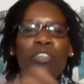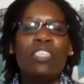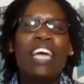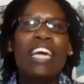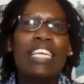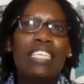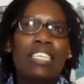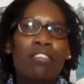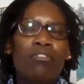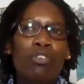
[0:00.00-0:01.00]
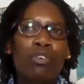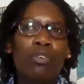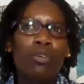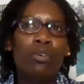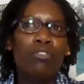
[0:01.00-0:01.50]
for tiling,
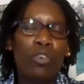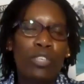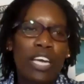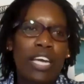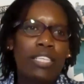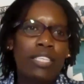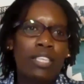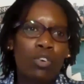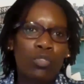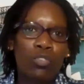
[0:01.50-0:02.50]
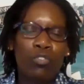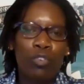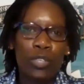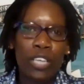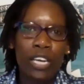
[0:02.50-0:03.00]
for floor tiles, the cost for
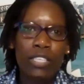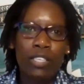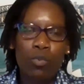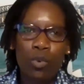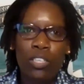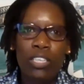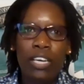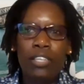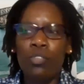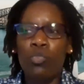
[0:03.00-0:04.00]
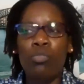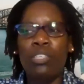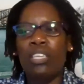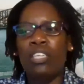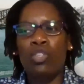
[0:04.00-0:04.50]
floor tiles and wall tiles, you'll be
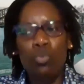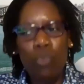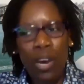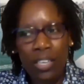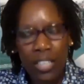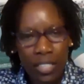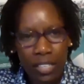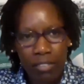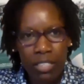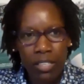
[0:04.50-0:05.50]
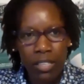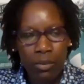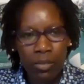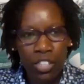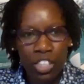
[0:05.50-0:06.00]
sending
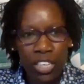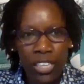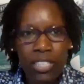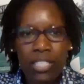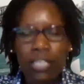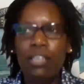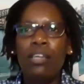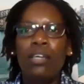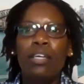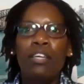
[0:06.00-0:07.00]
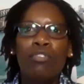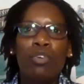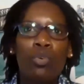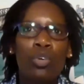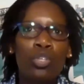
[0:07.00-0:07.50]
270,000 shillings. If
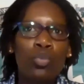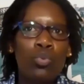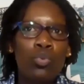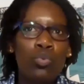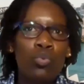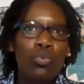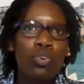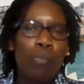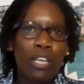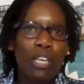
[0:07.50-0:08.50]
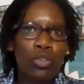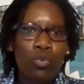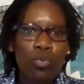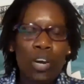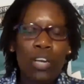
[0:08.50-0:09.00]
you're going to do
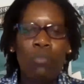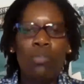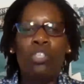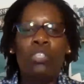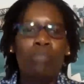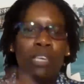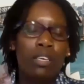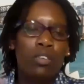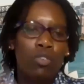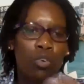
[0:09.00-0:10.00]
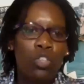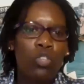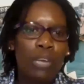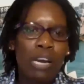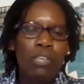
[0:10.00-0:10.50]
commercial cookery, which is make you're going
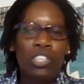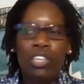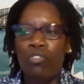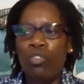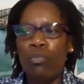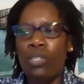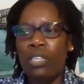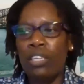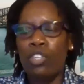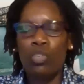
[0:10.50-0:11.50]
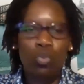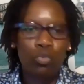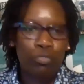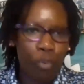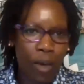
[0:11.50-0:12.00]
to become a chef, you'll be sending
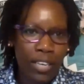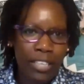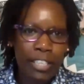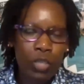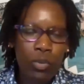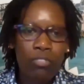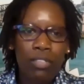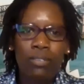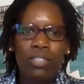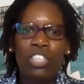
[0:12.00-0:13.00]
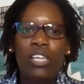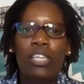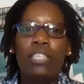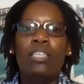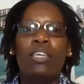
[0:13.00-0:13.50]
412,000
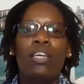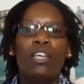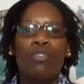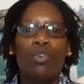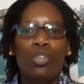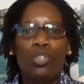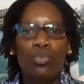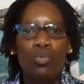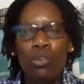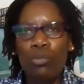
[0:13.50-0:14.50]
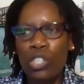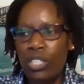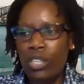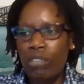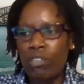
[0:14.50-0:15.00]
shillings. If you're going to do
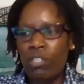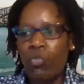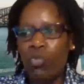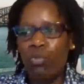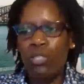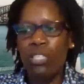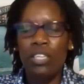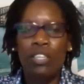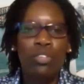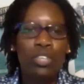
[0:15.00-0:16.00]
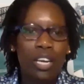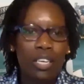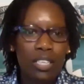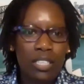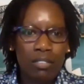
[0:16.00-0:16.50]
community services, you'll be sending
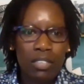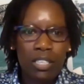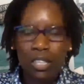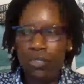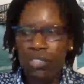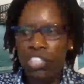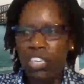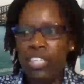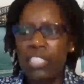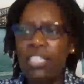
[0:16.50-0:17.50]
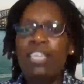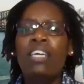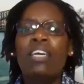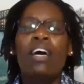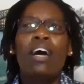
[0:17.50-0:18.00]
370,000 shillings.
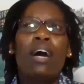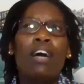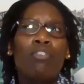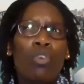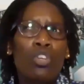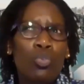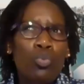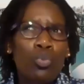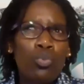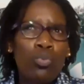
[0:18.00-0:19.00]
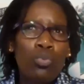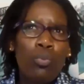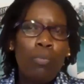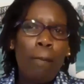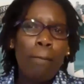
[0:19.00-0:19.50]
Uh, if you're going to
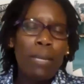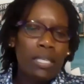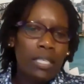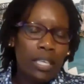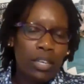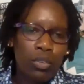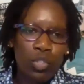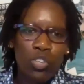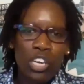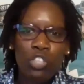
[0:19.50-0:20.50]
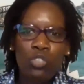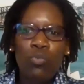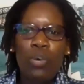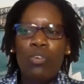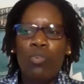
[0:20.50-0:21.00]
do building and
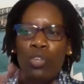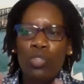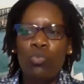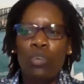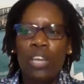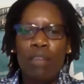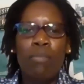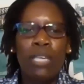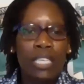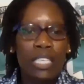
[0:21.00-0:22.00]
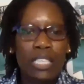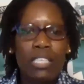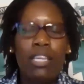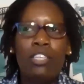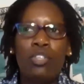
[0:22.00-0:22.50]
construction where you're going to lay
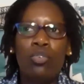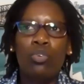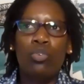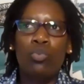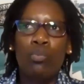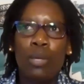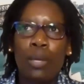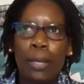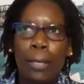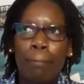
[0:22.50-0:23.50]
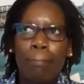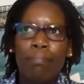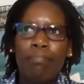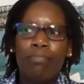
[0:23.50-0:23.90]
bricks, that is going to be